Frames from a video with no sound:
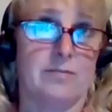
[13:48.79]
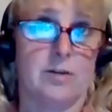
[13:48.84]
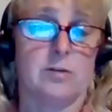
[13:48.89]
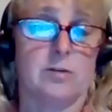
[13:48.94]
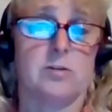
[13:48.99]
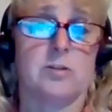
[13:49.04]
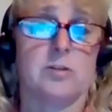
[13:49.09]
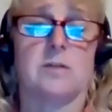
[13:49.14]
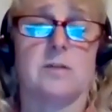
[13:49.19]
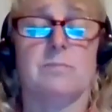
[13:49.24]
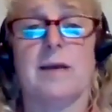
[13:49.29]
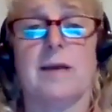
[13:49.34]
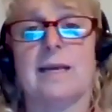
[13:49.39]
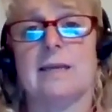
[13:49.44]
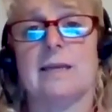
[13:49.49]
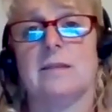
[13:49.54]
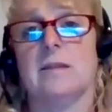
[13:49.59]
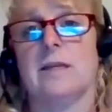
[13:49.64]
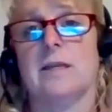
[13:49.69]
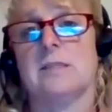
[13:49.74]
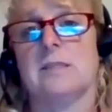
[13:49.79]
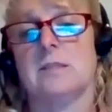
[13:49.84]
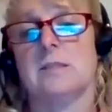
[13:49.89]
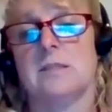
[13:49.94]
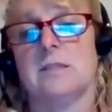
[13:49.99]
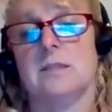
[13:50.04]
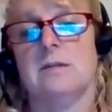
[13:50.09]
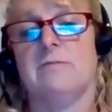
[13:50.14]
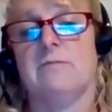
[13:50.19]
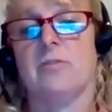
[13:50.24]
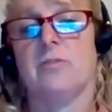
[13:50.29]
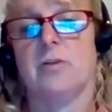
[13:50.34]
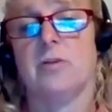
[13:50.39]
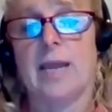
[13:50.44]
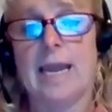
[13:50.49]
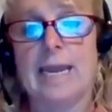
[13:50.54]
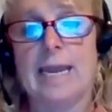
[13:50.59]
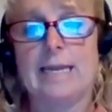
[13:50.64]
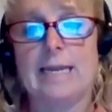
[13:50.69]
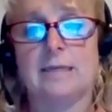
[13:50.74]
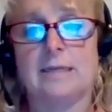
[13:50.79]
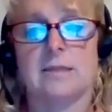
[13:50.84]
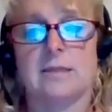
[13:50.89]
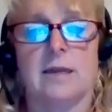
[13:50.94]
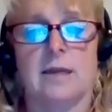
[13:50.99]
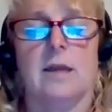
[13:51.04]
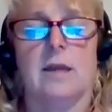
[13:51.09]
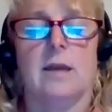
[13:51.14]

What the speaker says: years and back in licensing for 8,